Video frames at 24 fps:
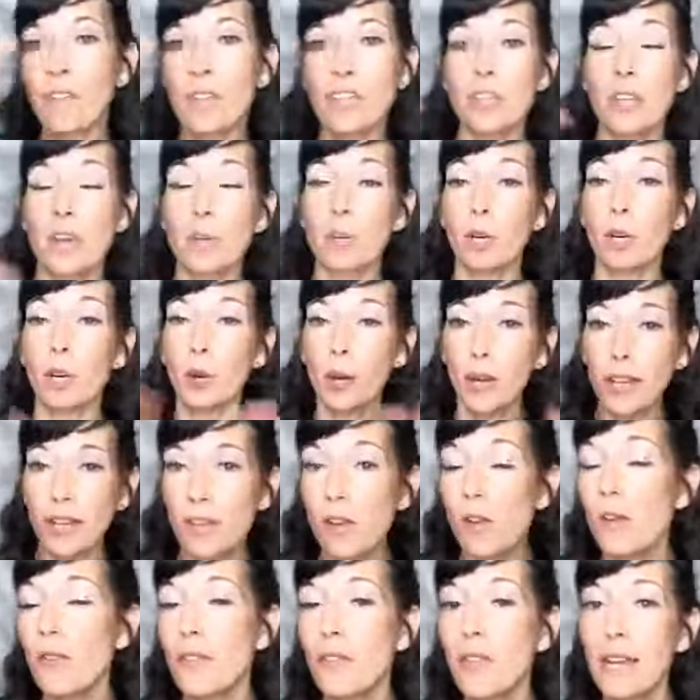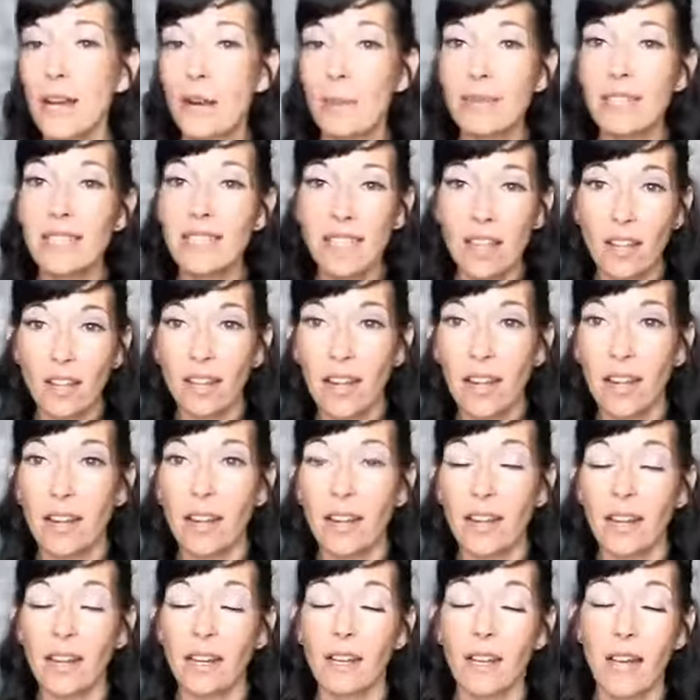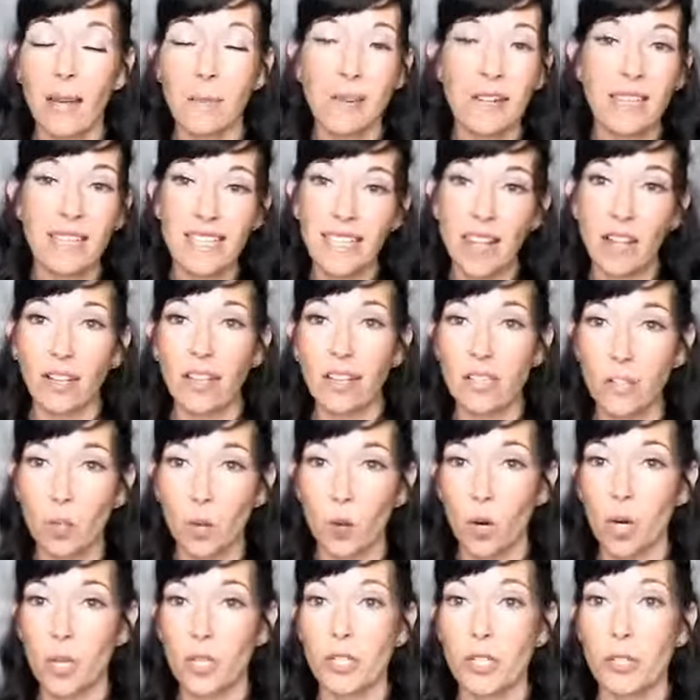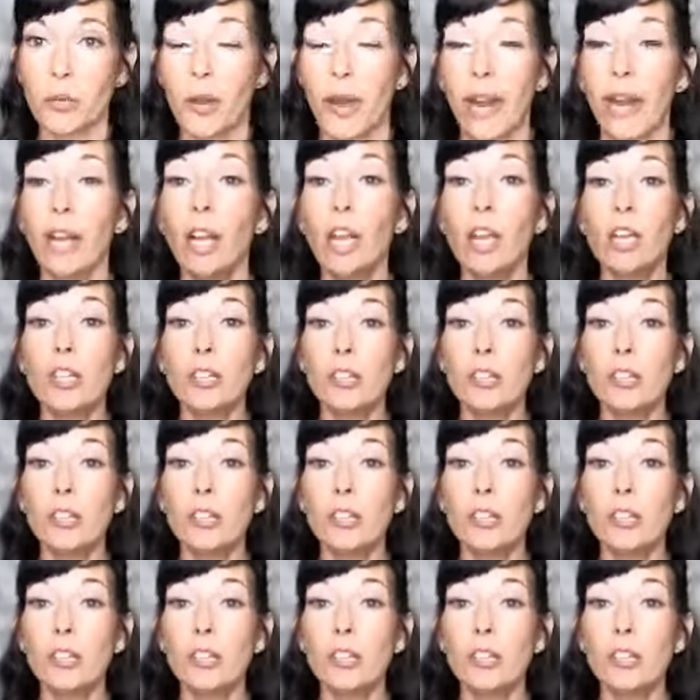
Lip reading: So I'm recording the whole thing, and I'm gonna sell it on. I'm gonna sell it as a course. Okay.